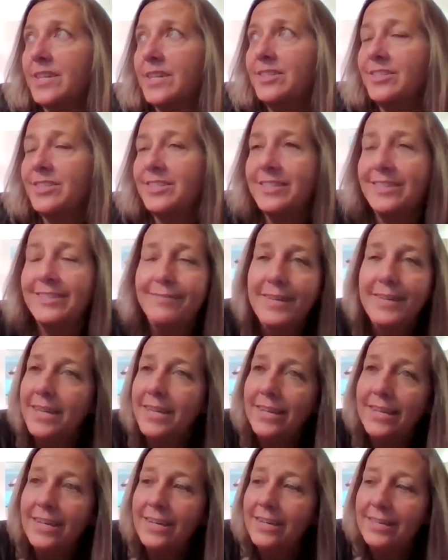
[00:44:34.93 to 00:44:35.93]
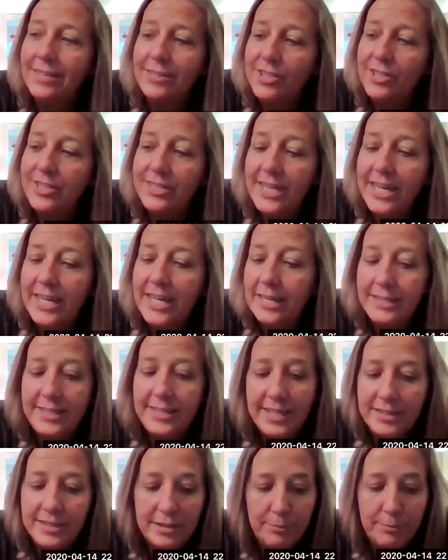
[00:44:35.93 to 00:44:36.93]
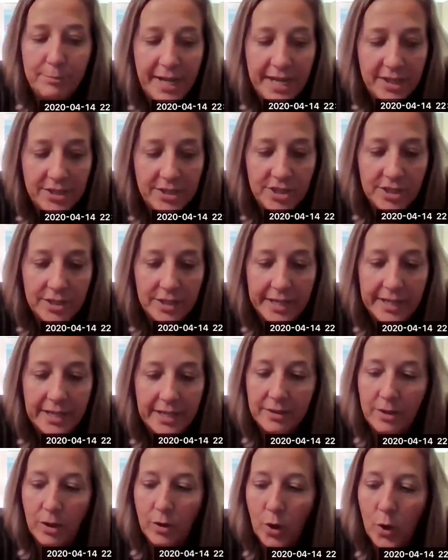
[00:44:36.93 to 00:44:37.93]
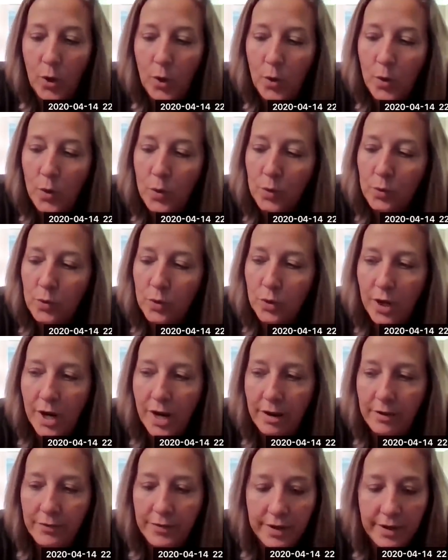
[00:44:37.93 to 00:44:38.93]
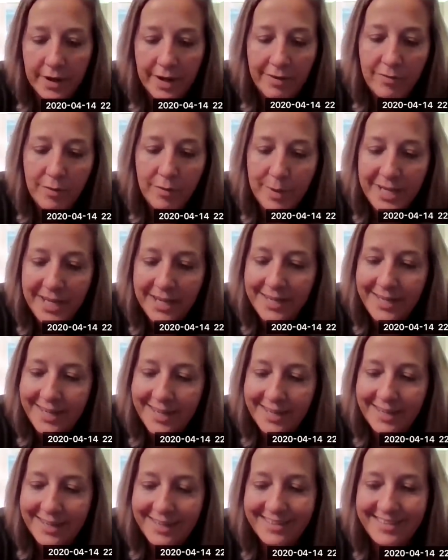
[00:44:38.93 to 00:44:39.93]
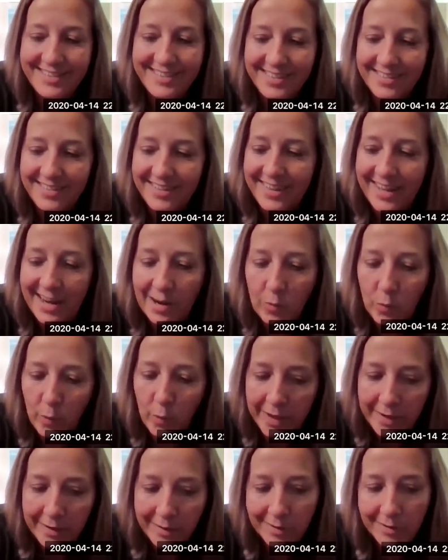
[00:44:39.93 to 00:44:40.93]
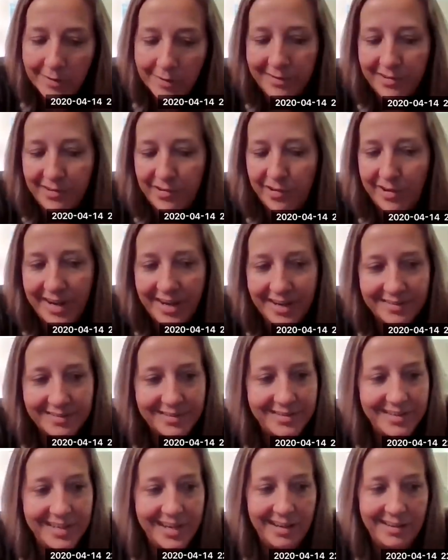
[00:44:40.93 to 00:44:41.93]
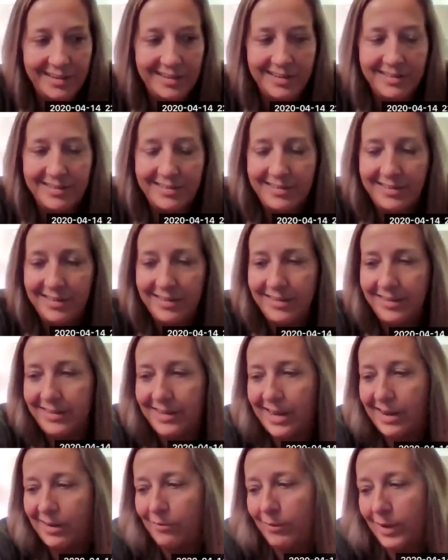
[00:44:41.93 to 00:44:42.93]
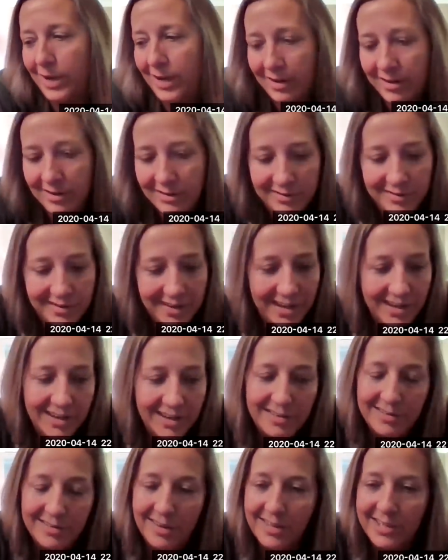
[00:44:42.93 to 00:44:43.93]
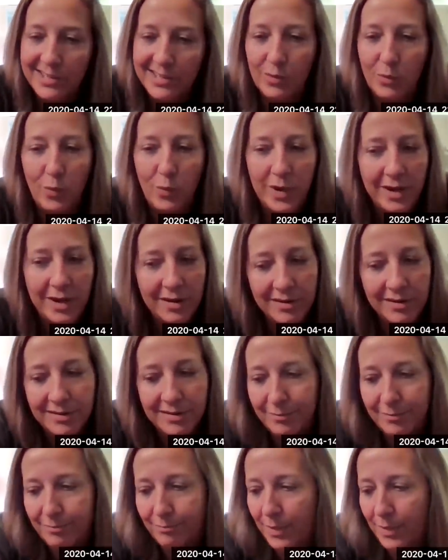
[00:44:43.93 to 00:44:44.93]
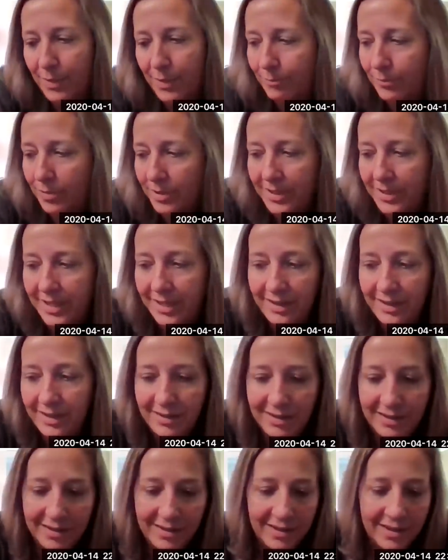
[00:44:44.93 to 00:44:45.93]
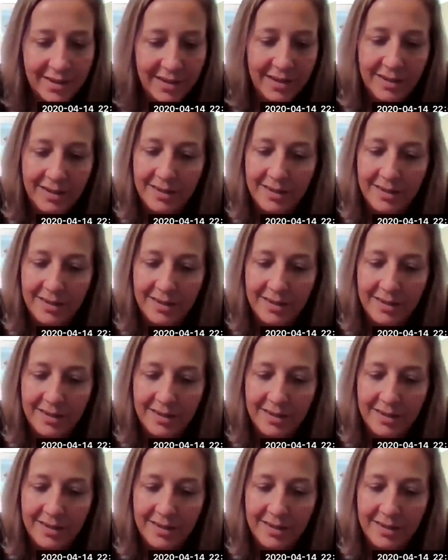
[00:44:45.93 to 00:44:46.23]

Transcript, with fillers: just just the anticipation, like the whole crowd there. Everybody again is still in that weird trance state, and it's still in that weird. There's all this weird mumbling and